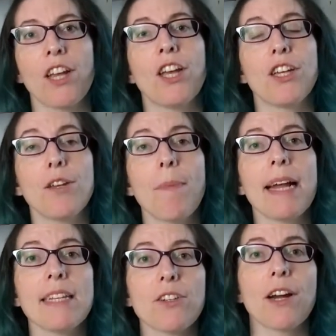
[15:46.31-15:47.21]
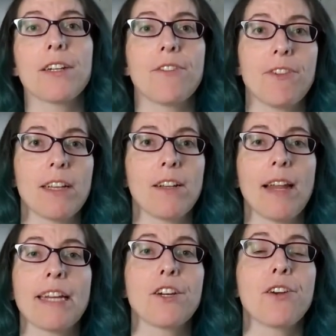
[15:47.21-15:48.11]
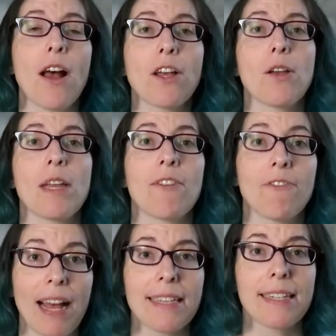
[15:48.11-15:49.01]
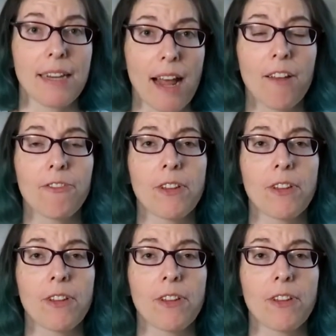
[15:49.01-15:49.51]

you might start to feel like you're not going fast enough.